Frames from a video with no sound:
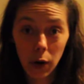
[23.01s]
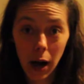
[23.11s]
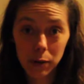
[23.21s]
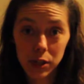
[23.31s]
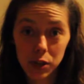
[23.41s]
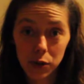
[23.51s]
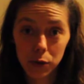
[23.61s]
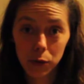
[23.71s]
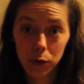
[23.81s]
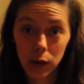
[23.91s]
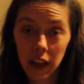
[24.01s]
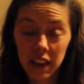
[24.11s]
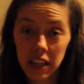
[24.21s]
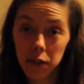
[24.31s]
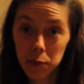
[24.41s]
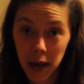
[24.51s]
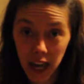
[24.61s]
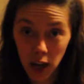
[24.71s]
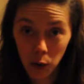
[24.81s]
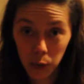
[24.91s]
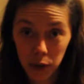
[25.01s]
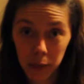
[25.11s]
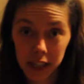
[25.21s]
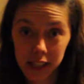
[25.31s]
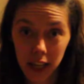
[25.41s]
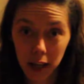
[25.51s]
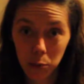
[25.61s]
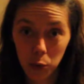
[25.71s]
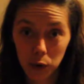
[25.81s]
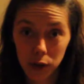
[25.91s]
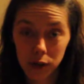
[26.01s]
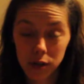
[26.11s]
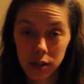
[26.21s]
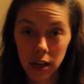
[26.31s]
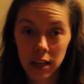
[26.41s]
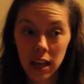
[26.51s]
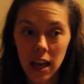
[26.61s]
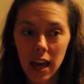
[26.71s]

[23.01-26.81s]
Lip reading: I was due at the end of May with my second born son,